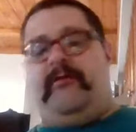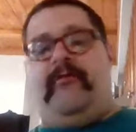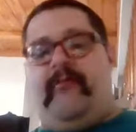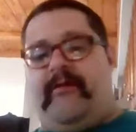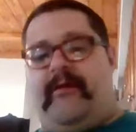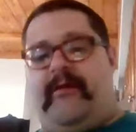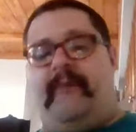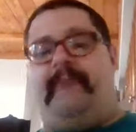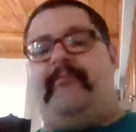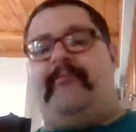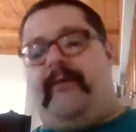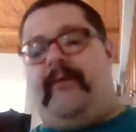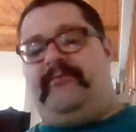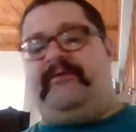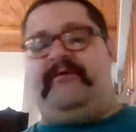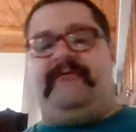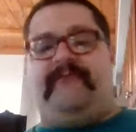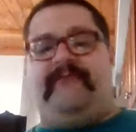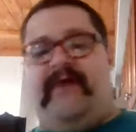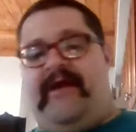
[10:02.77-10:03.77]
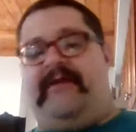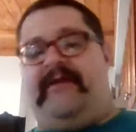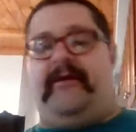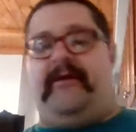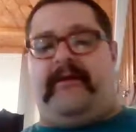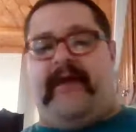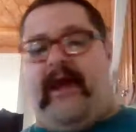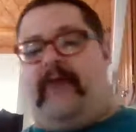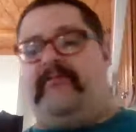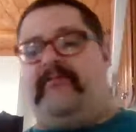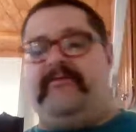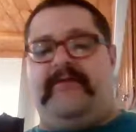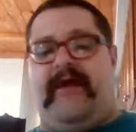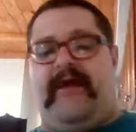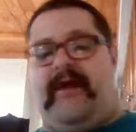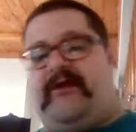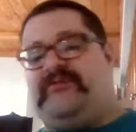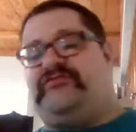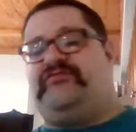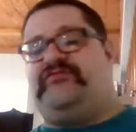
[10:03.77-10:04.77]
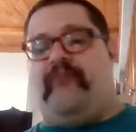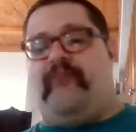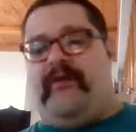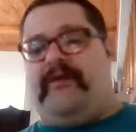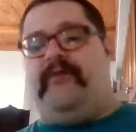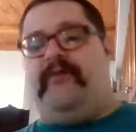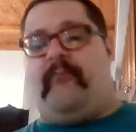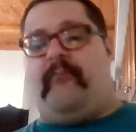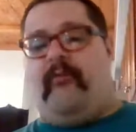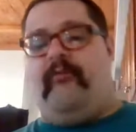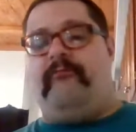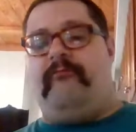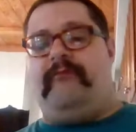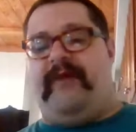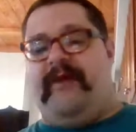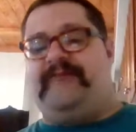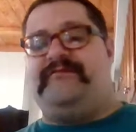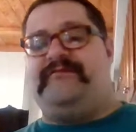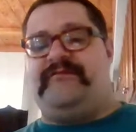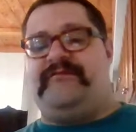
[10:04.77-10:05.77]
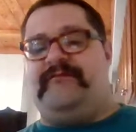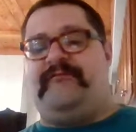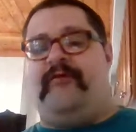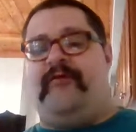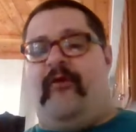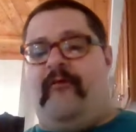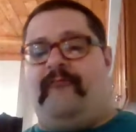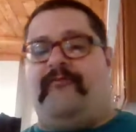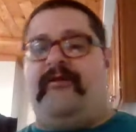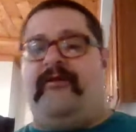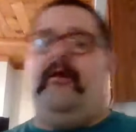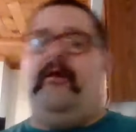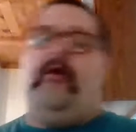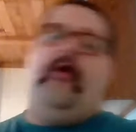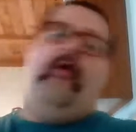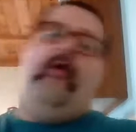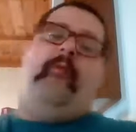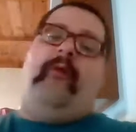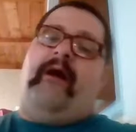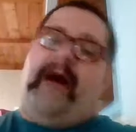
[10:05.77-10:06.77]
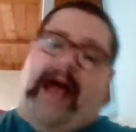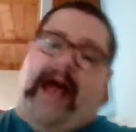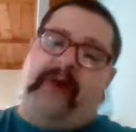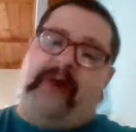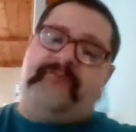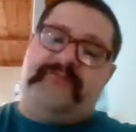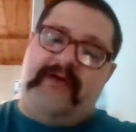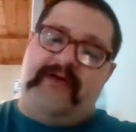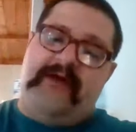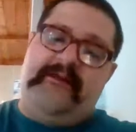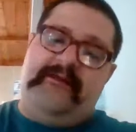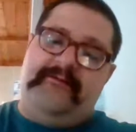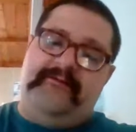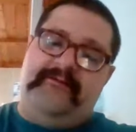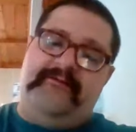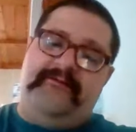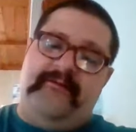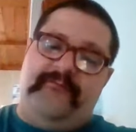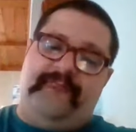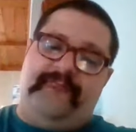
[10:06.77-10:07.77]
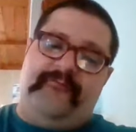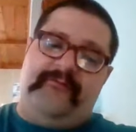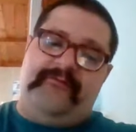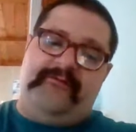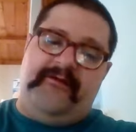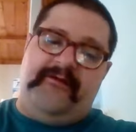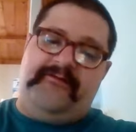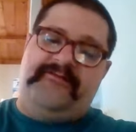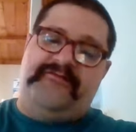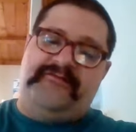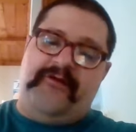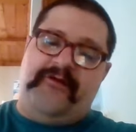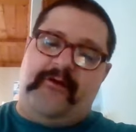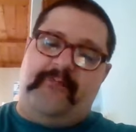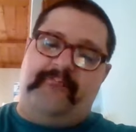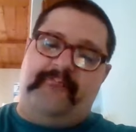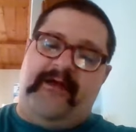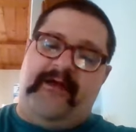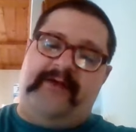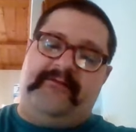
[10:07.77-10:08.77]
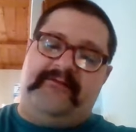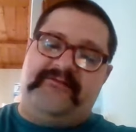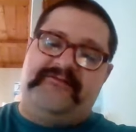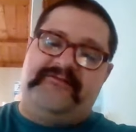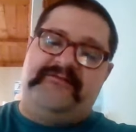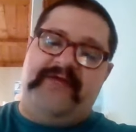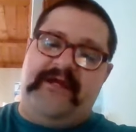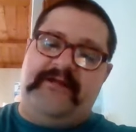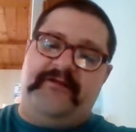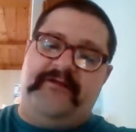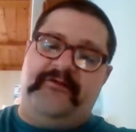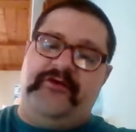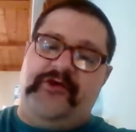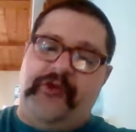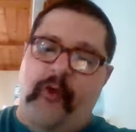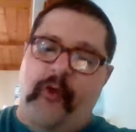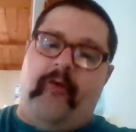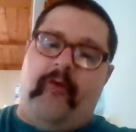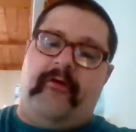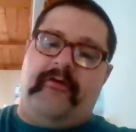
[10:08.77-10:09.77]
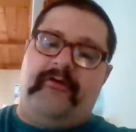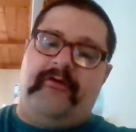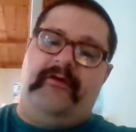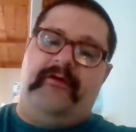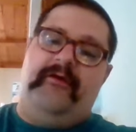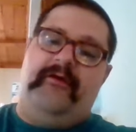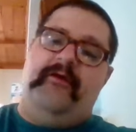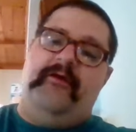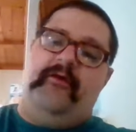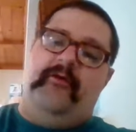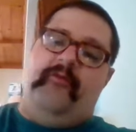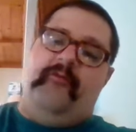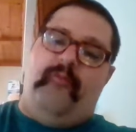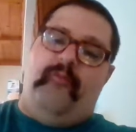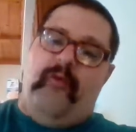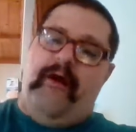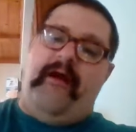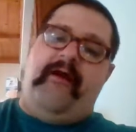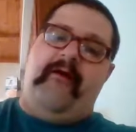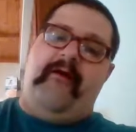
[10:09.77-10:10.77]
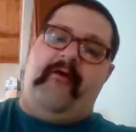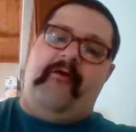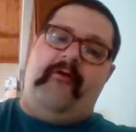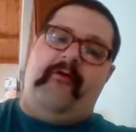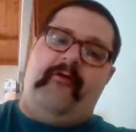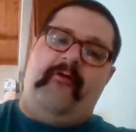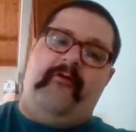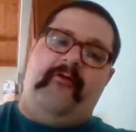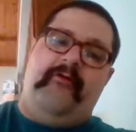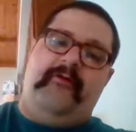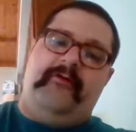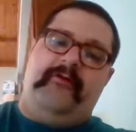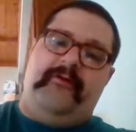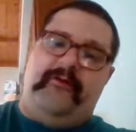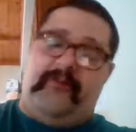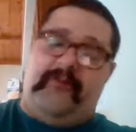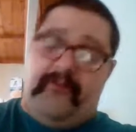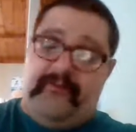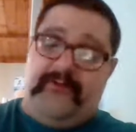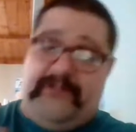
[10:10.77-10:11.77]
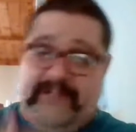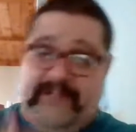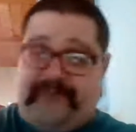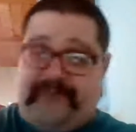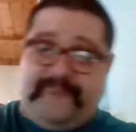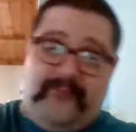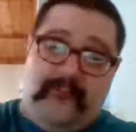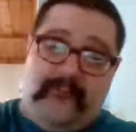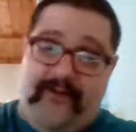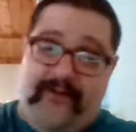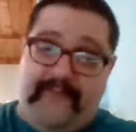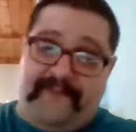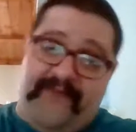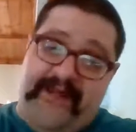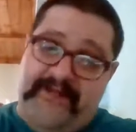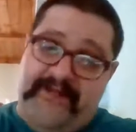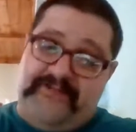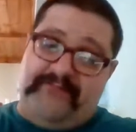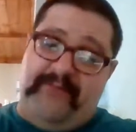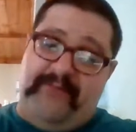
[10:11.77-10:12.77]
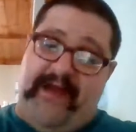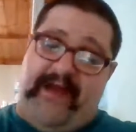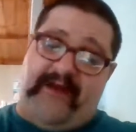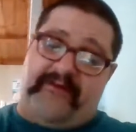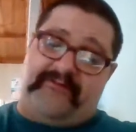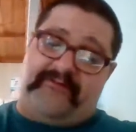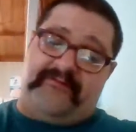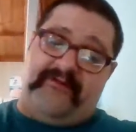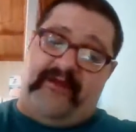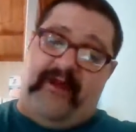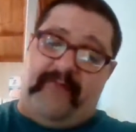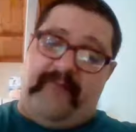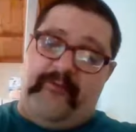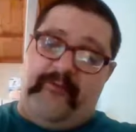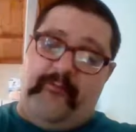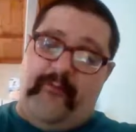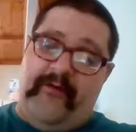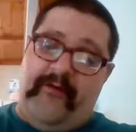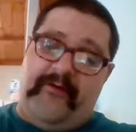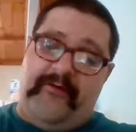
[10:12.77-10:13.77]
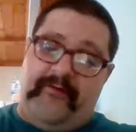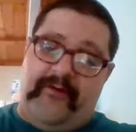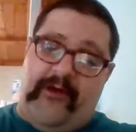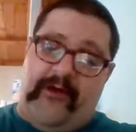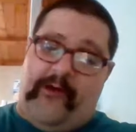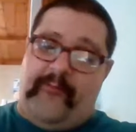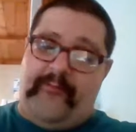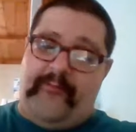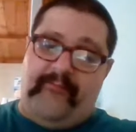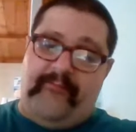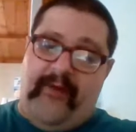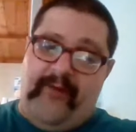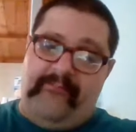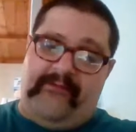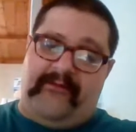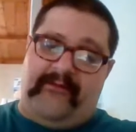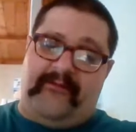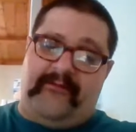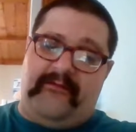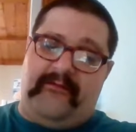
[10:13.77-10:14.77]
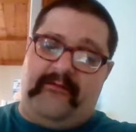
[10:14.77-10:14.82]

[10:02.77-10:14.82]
you're in a public event in a county that has 20 or more cases of COVID. Well, how's that any different than something like the state of New York where, you have to wear a face mask everywhere you go in public?